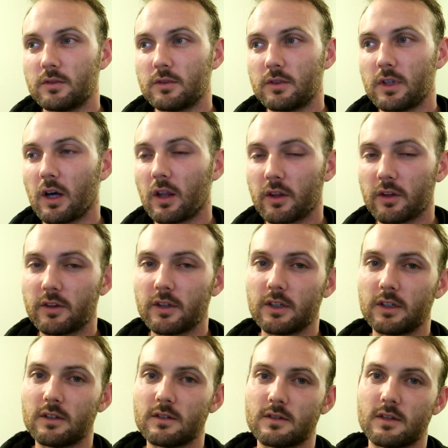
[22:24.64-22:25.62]
the other
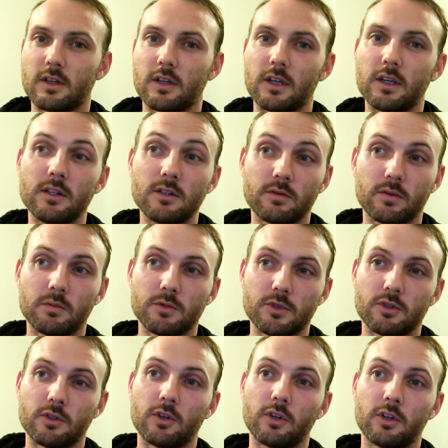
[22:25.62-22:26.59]
thing is that he's from
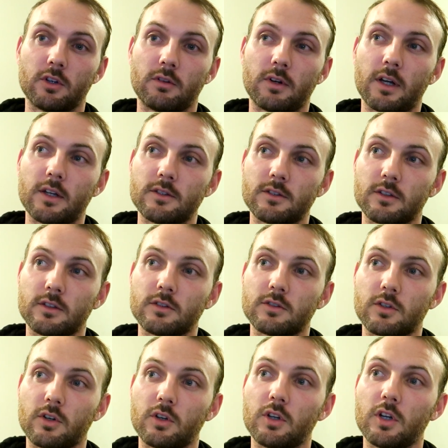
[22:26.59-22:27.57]
circuit racing,
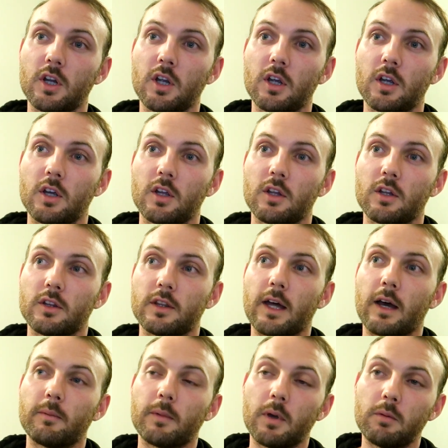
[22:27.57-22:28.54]
so
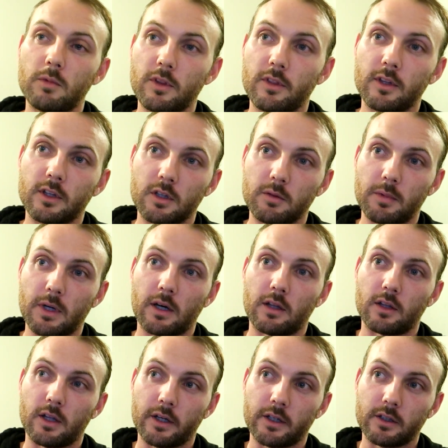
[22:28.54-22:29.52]
that made me think about
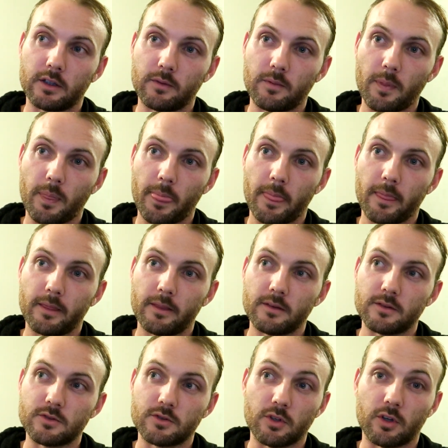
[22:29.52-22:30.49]
like
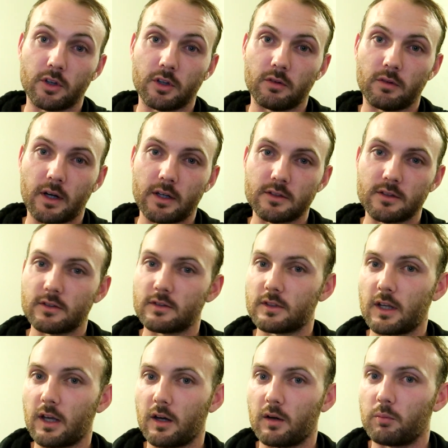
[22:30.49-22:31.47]
circuit races
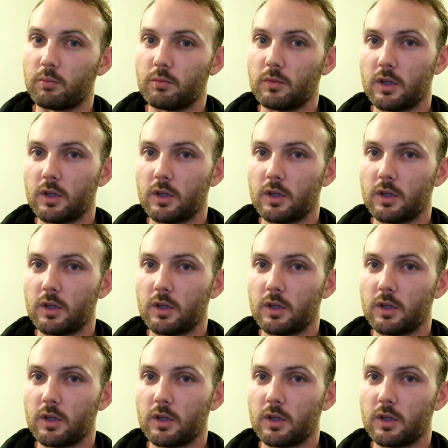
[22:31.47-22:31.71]
and how